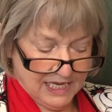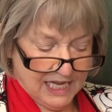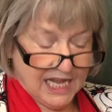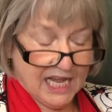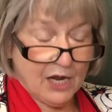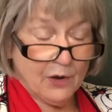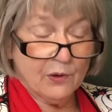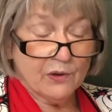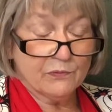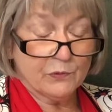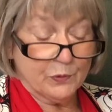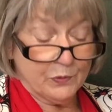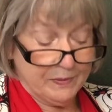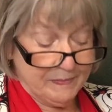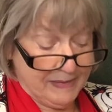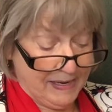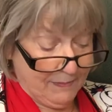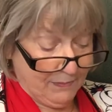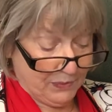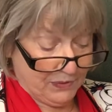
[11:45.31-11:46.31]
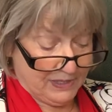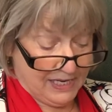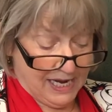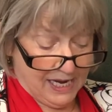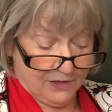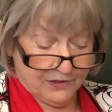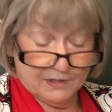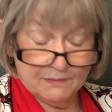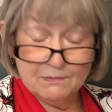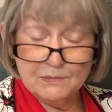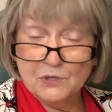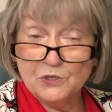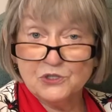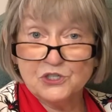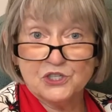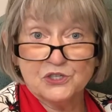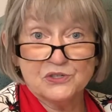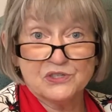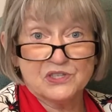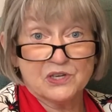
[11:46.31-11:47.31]
However, remember now that most
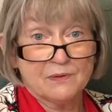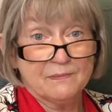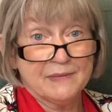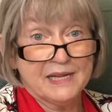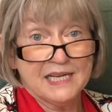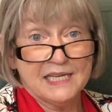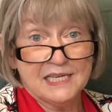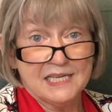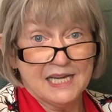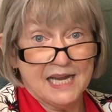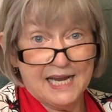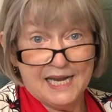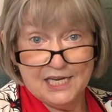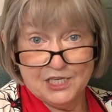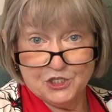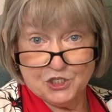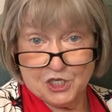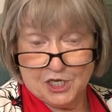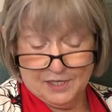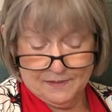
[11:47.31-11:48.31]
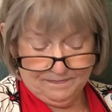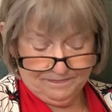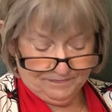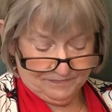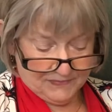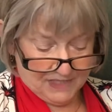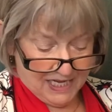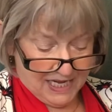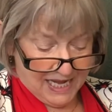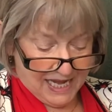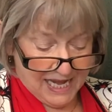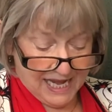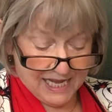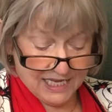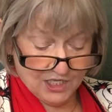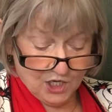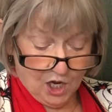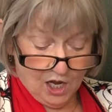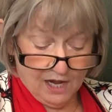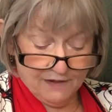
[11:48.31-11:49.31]
shoes are made in Asia,
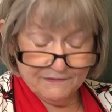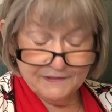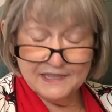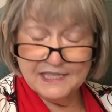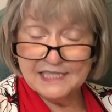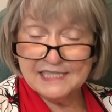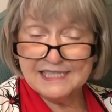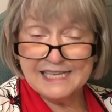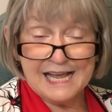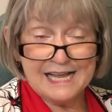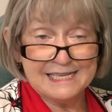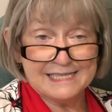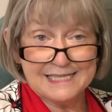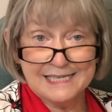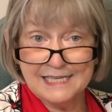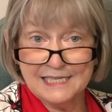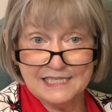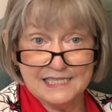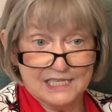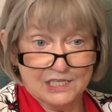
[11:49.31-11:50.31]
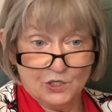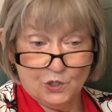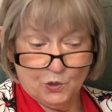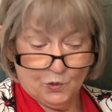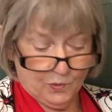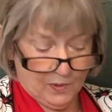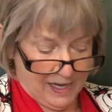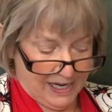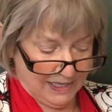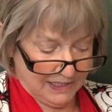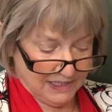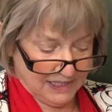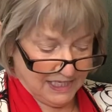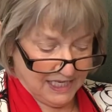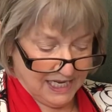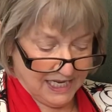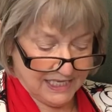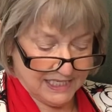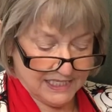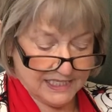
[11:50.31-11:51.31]
and often the sizing is incorrect
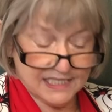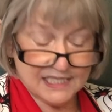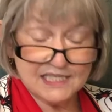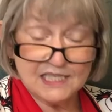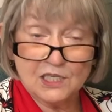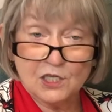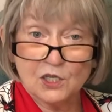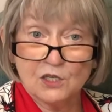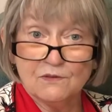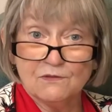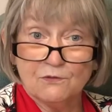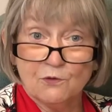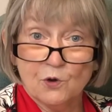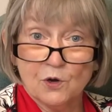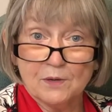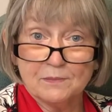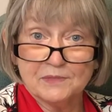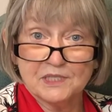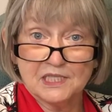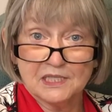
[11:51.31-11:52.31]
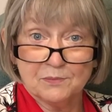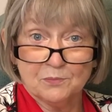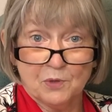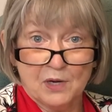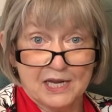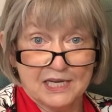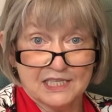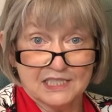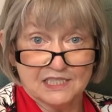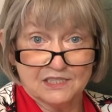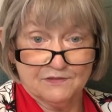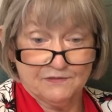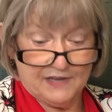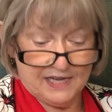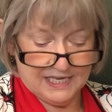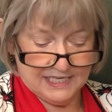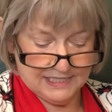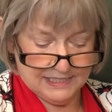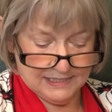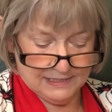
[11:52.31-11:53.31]
and it doesn't conform to the Brannock
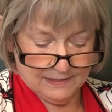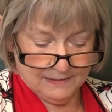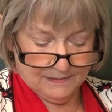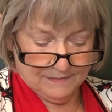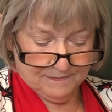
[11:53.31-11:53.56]
device.